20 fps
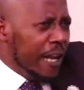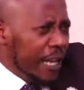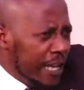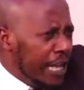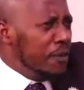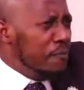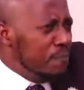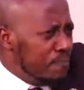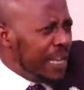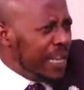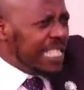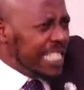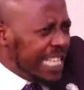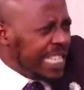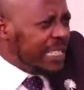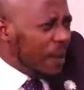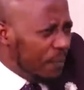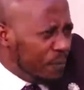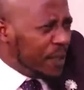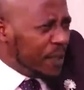I must
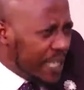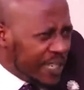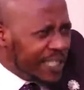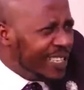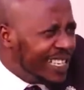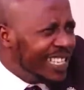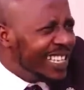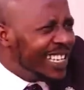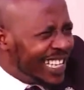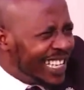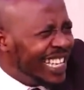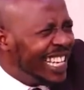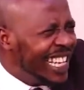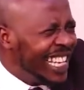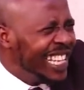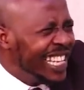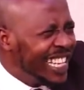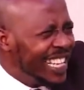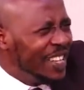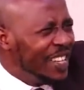get something.
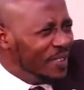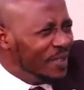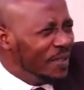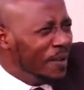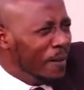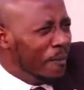Mm-hmm. You